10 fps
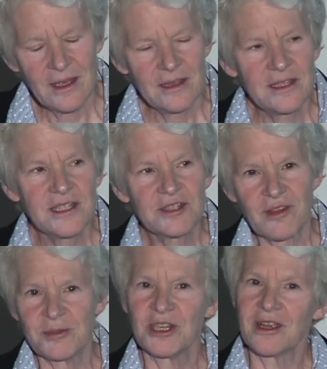The
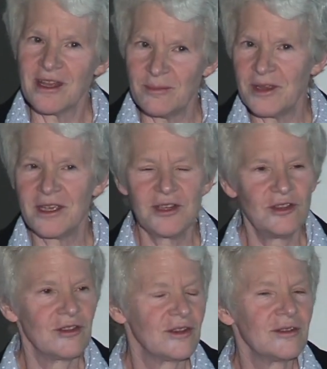disruption can be in
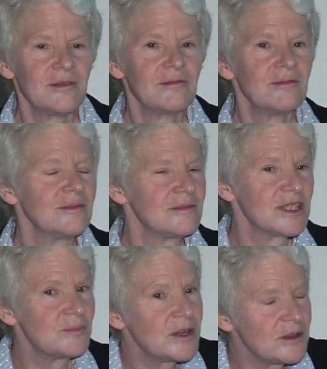your
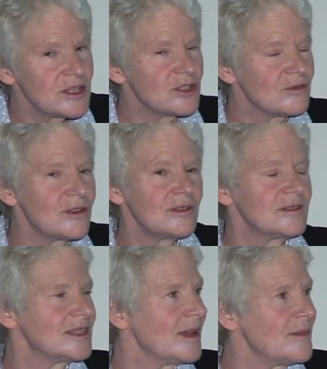
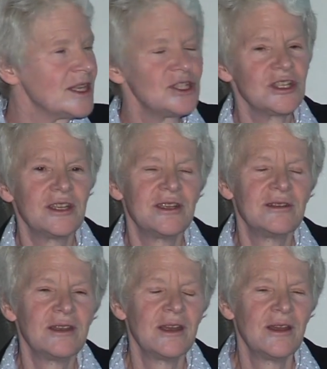spiritual dimension